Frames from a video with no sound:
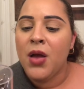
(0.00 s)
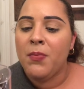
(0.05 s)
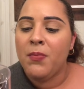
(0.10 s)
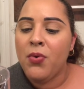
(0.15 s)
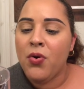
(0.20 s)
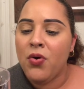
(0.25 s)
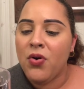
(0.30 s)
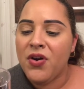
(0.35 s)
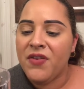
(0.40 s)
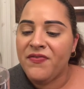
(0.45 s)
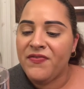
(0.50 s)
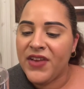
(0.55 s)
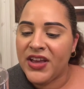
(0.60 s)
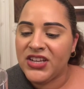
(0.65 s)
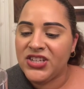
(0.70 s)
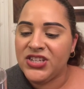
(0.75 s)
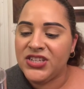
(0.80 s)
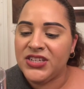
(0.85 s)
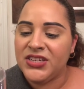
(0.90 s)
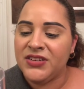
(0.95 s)

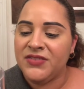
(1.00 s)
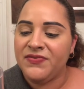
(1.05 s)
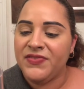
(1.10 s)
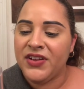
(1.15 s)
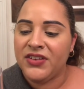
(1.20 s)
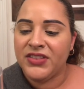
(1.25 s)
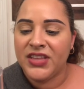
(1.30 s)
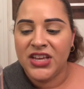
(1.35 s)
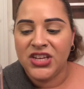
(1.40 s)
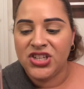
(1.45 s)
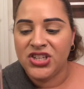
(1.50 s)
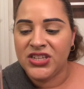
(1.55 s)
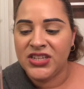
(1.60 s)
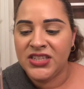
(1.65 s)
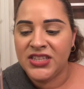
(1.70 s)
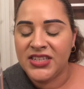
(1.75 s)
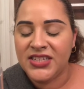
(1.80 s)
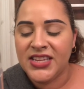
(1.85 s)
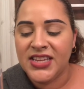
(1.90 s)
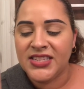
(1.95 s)
Perfection Foundation.
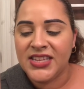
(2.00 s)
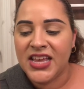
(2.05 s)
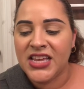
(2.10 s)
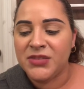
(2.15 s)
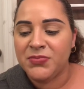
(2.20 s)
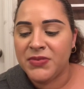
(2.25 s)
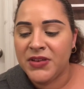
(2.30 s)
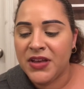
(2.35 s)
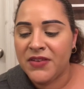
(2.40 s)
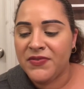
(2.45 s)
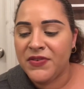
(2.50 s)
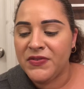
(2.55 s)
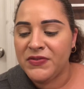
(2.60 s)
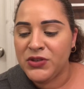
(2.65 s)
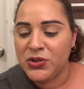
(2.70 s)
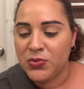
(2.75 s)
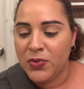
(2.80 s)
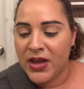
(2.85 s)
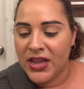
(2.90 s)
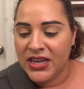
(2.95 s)
This has an SPF of
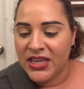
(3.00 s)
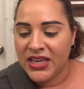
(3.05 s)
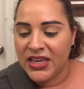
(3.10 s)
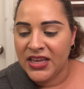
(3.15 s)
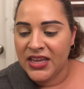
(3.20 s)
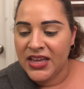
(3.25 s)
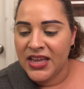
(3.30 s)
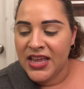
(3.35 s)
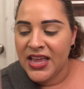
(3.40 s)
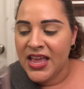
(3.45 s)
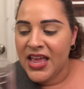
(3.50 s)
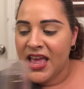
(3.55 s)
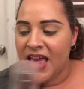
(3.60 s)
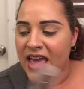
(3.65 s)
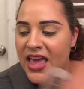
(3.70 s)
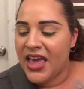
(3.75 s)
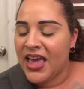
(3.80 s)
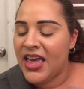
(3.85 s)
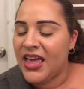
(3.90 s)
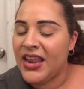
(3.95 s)
20,
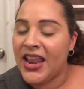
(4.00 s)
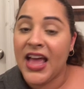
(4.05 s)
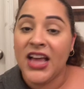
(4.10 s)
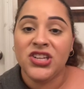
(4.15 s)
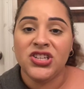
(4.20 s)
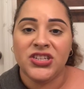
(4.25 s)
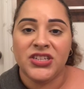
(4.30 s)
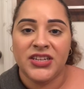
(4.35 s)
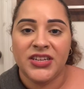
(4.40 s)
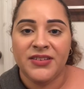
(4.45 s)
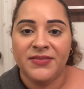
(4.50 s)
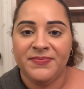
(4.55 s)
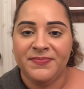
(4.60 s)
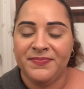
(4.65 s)
and actually